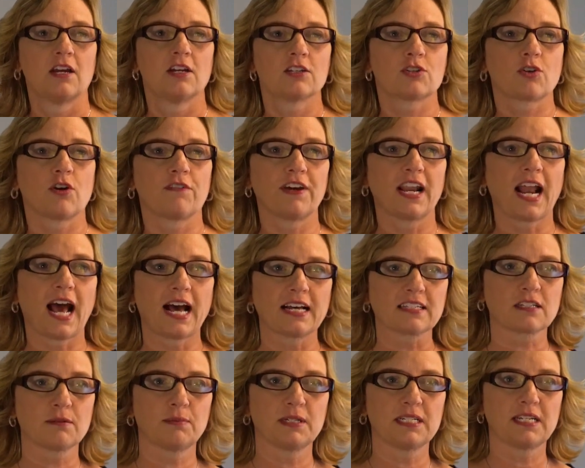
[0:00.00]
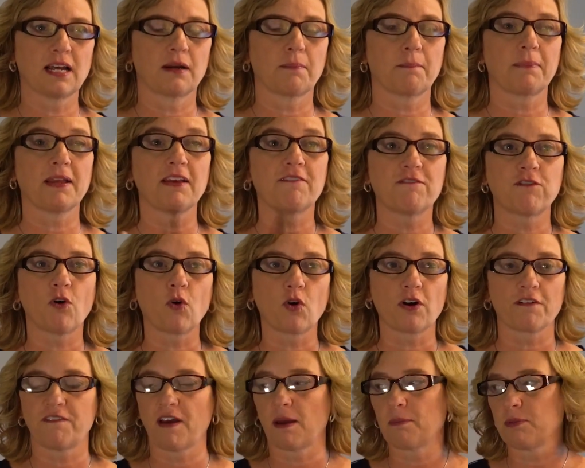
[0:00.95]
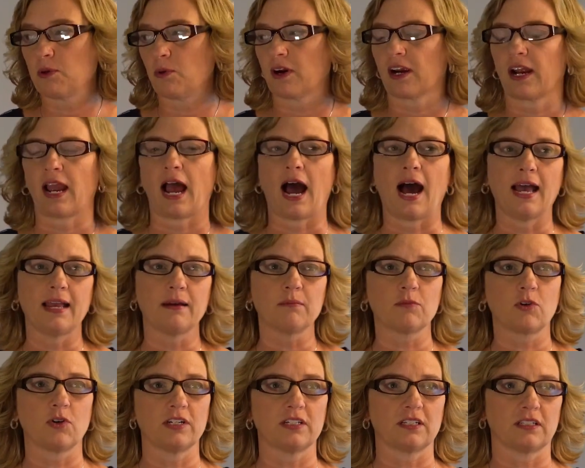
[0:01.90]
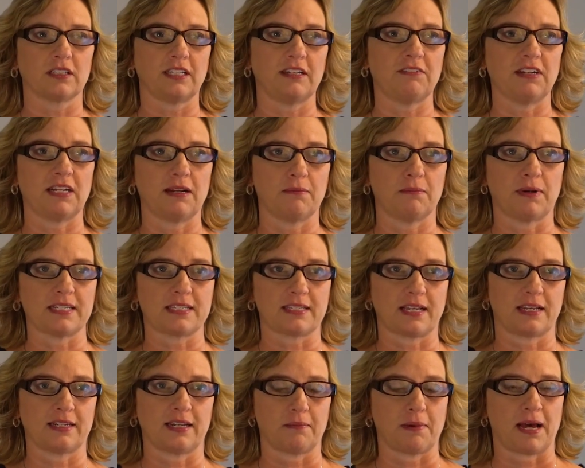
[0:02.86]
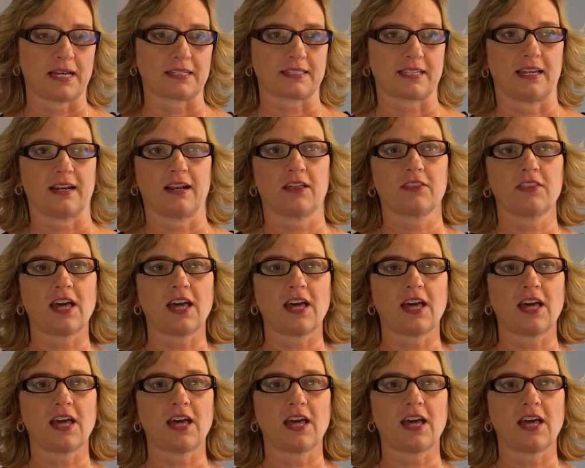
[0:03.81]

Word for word: So if it has to be done before February, I am going to leave it in my Sunday basket.